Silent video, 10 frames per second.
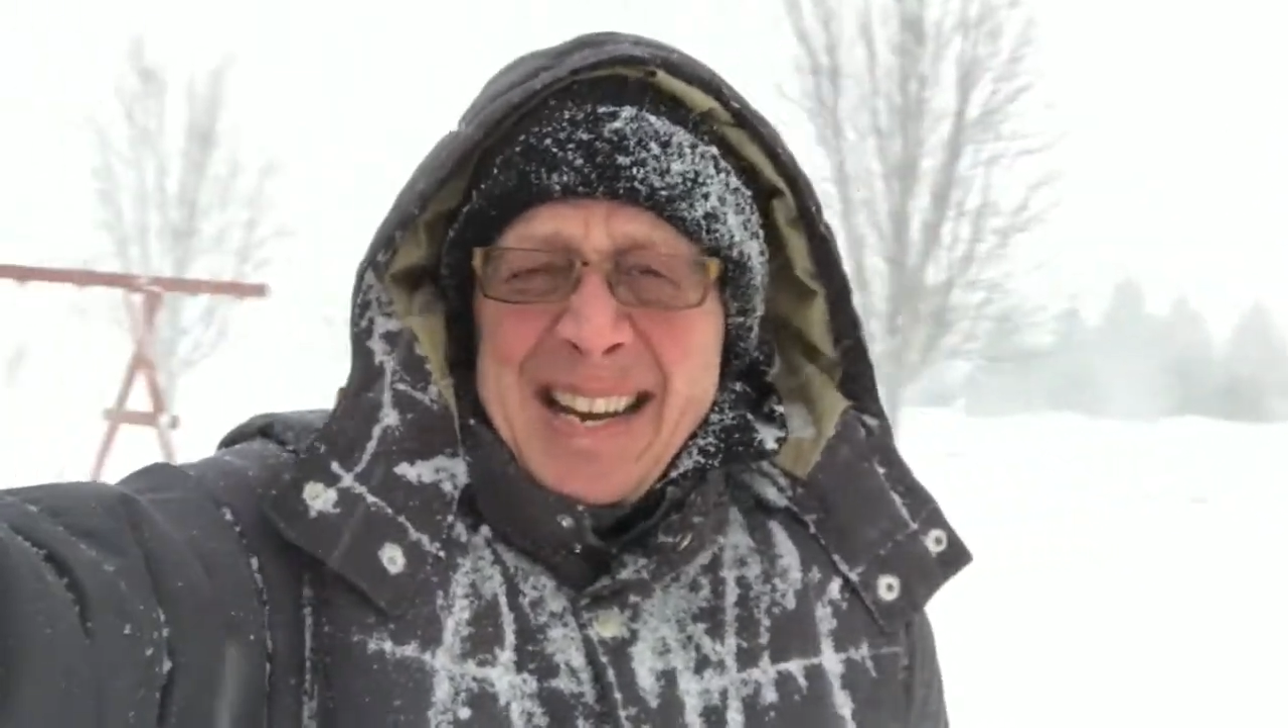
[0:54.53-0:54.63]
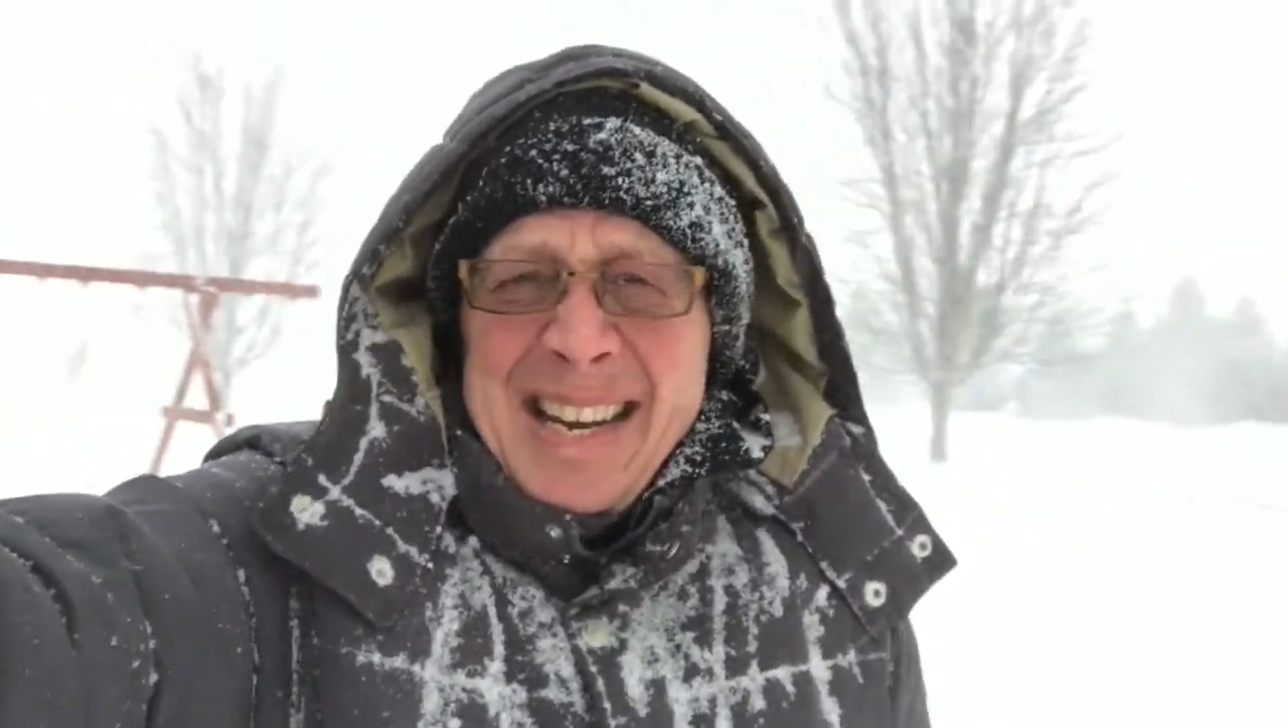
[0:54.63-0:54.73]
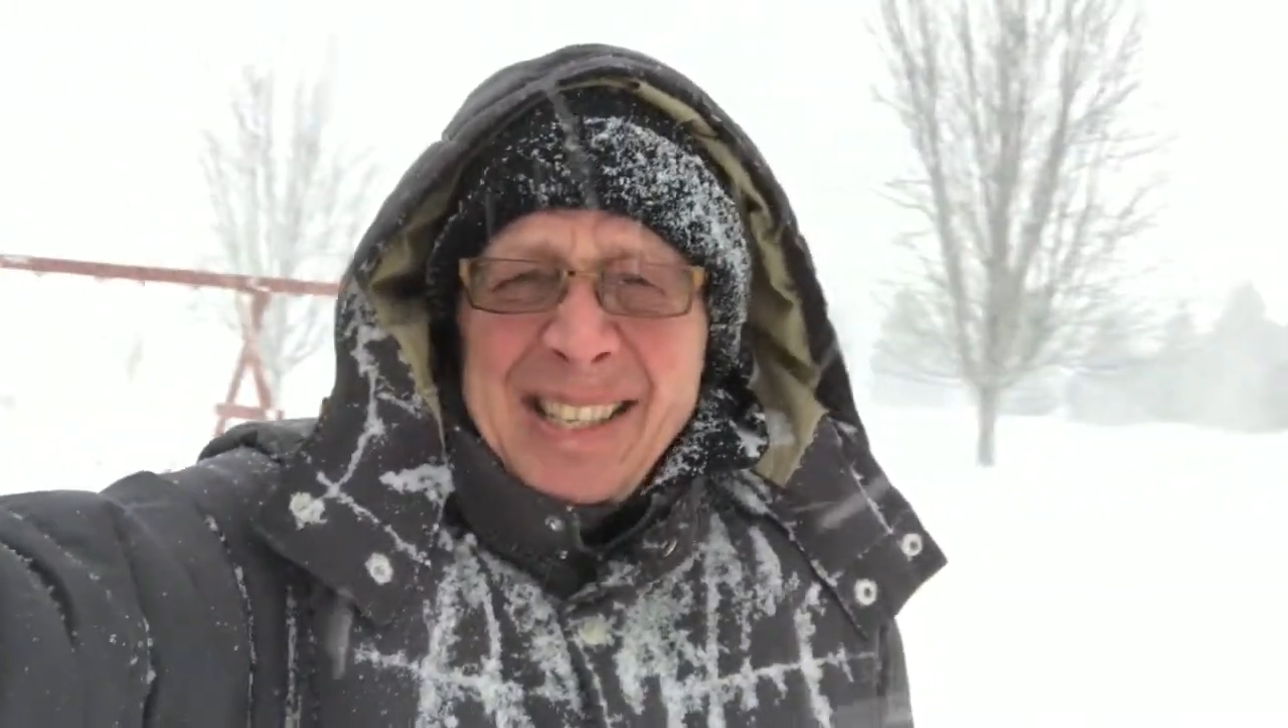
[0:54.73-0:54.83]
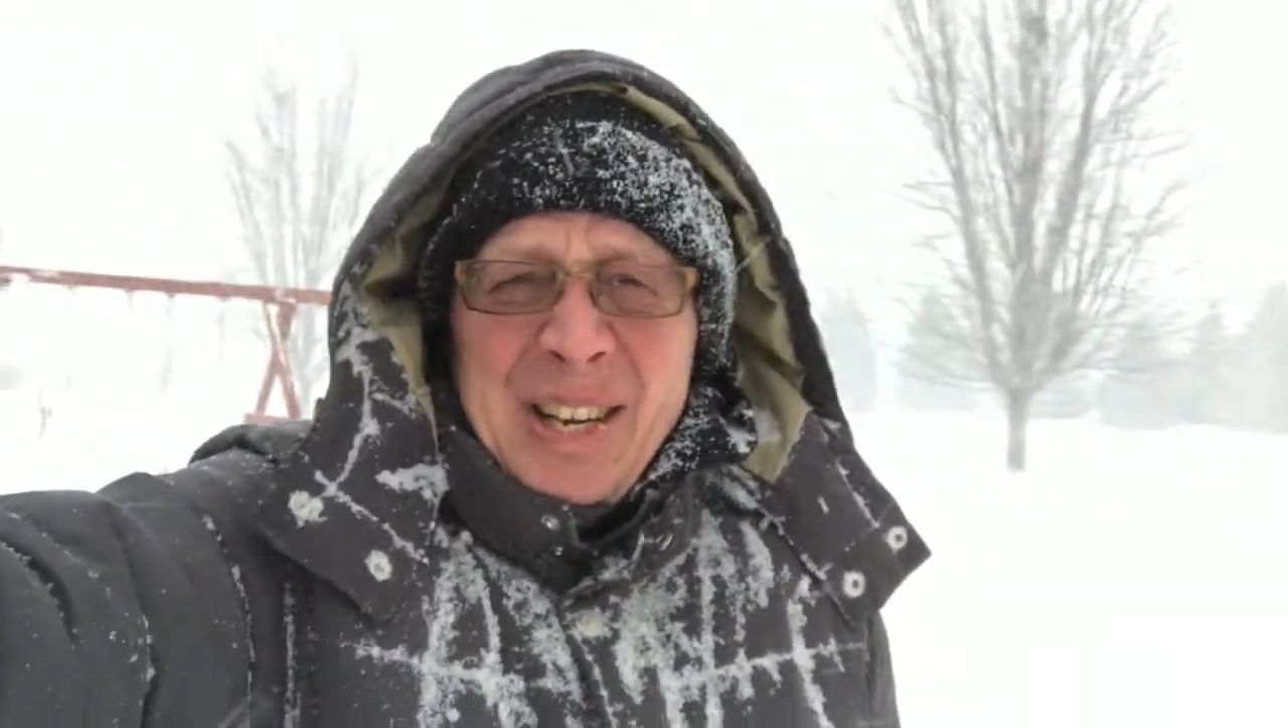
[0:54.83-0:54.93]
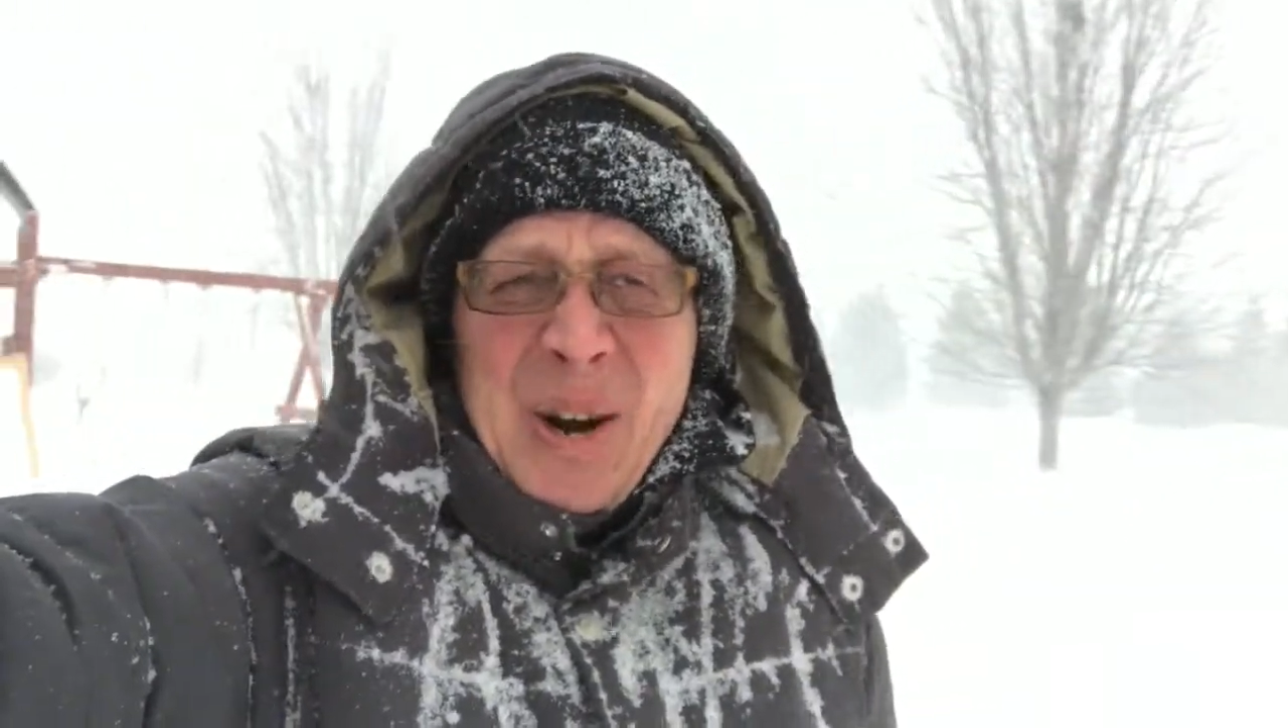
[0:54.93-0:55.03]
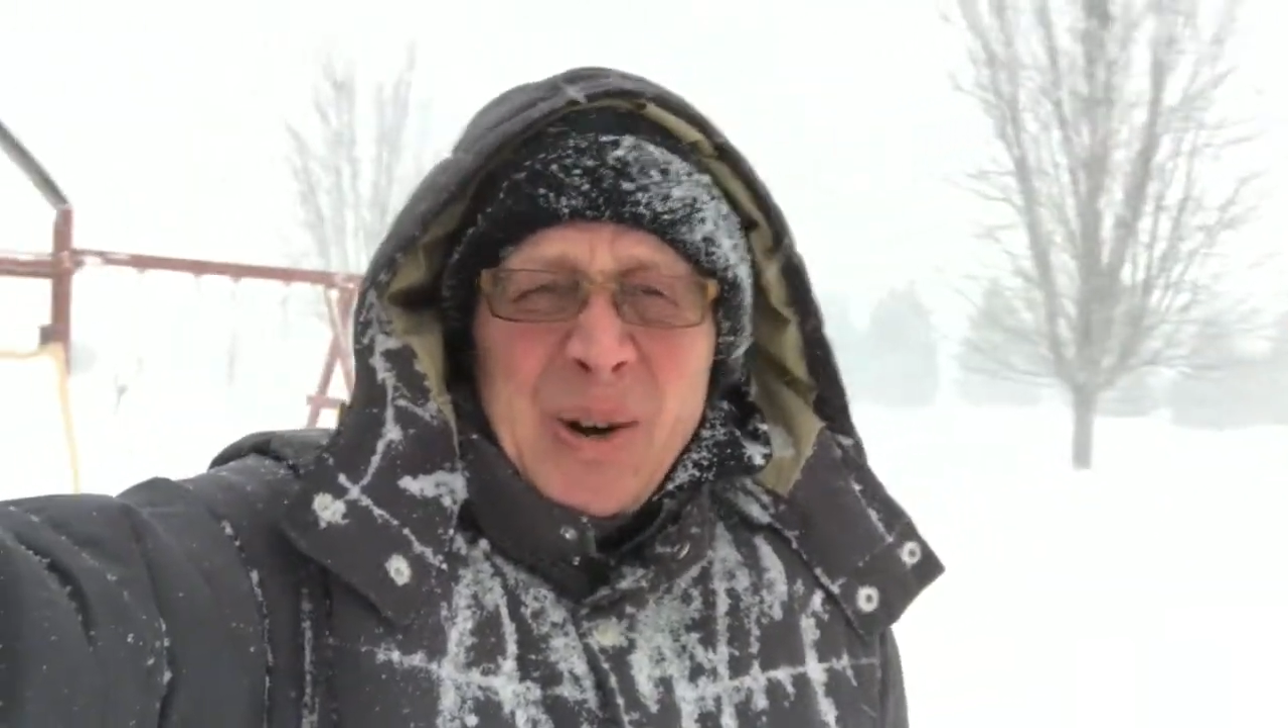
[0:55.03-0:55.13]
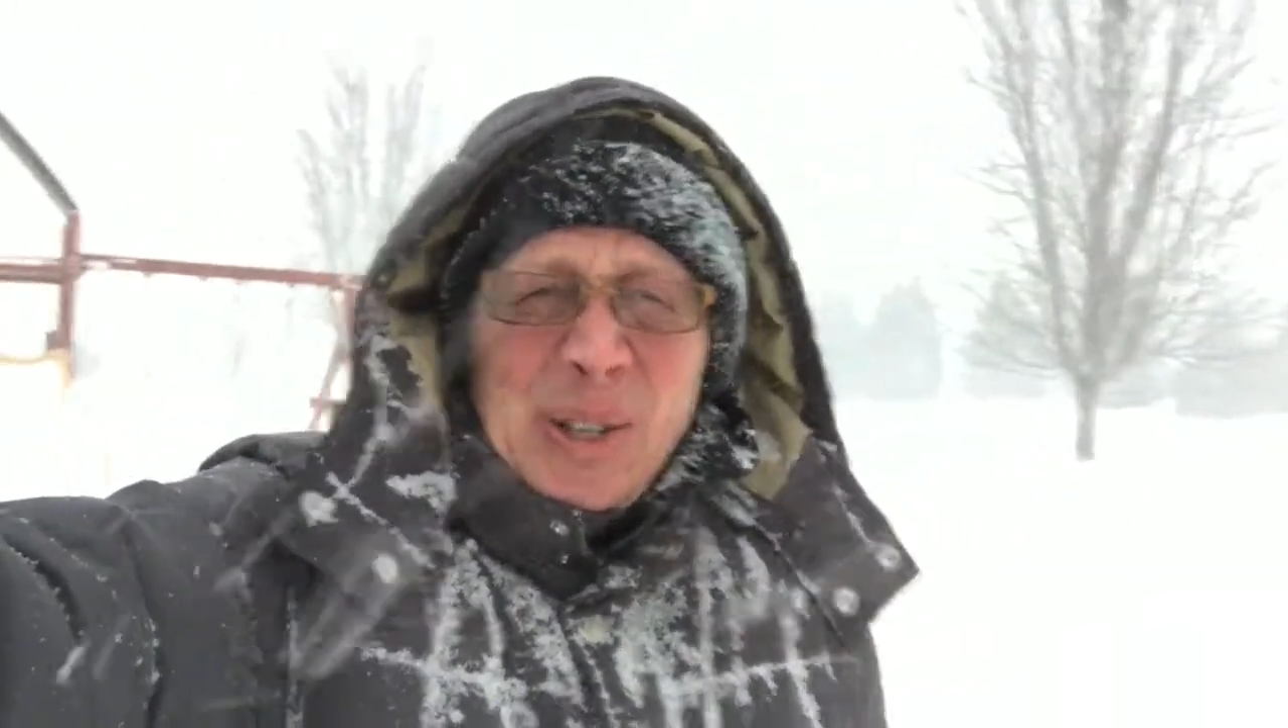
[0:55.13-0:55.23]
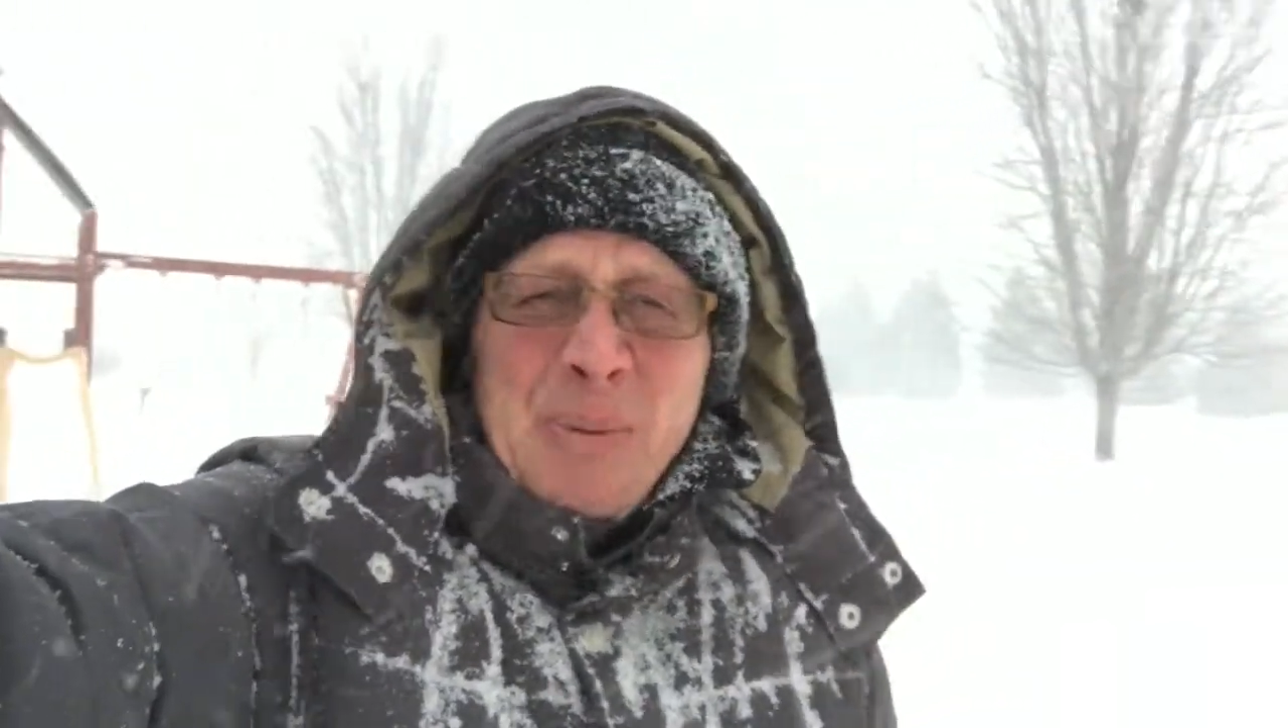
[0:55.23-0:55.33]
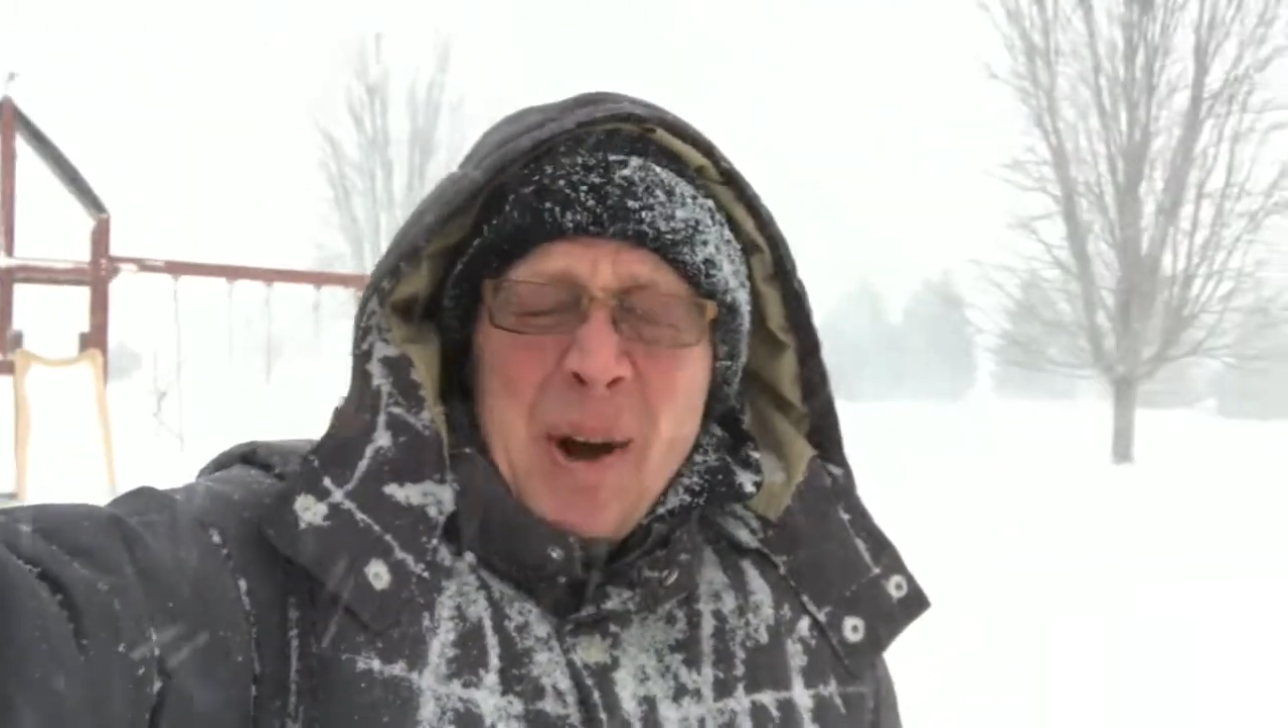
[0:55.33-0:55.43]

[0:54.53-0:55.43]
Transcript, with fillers: East Coast,